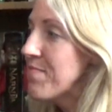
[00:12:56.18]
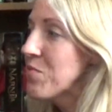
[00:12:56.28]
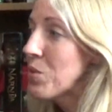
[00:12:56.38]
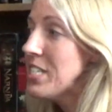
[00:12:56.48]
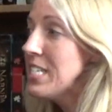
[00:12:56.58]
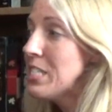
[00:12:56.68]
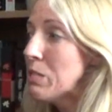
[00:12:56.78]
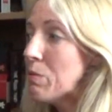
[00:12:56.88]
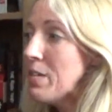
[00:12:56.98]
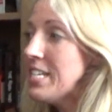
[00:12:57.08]
We did
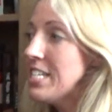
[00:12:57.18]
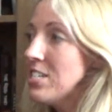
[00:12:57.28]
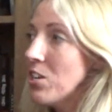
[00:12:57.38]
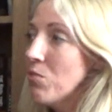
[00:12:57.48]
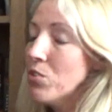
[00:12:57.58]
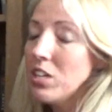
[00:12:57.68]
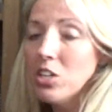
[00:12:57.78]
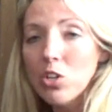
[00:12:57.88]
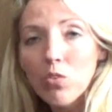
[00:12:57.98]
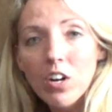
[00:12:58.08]
spend a
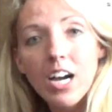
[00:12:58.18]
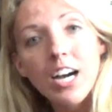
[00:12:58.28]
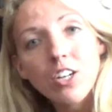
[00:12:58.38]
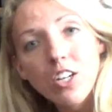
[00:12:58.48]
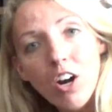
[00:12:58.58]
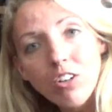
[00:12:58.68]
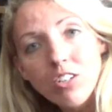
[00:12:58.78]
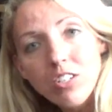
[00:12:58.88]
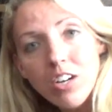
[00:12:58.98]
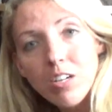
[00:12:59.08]
little over
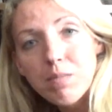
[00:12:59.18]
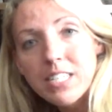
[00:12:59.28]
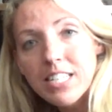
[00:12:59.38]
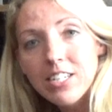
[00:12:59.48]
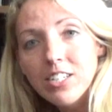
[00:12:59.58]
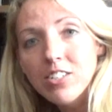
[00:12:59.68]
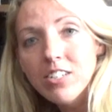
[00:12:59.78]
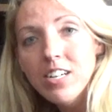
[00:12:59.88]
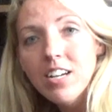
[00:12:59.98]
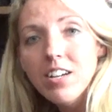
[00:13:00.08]
$100 on material,
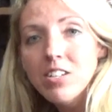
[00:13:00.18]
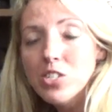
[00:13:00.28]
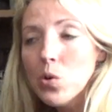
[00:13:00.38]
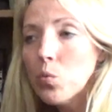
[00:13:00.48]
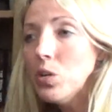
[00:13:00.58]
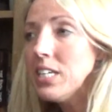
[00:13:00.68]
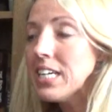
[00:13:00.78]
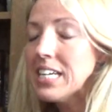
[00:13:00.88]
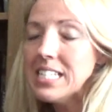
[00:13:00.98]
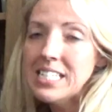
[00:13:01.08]
so
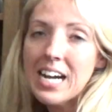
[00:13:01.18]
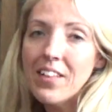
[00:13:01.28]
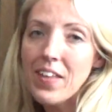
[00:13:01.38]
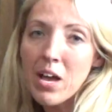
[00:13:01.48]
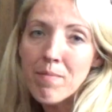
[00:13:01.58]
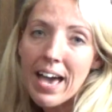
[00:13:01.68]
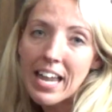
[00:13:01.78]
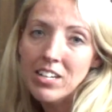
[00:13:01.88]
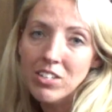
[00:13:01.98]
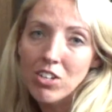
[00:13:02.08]
really not that
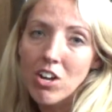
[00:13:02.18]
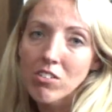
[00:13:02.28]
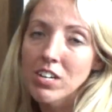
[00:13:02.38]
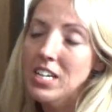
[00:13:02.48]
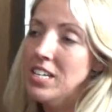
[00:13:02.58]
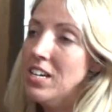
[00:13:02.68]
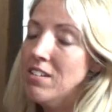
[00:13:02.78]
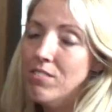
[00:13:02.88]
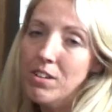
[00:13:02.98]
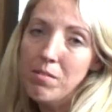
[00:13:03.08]
bad in the long run
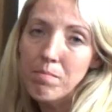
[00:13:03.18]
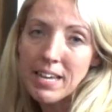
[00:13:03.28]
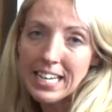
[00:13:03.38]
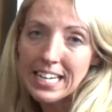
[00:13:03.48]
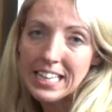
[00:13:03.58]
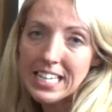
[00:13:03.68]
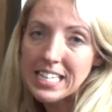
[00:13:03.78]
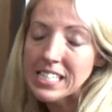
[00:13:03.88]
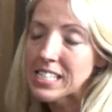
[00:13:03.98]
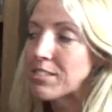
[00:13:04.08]
of making
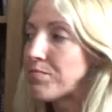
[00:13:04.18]
this.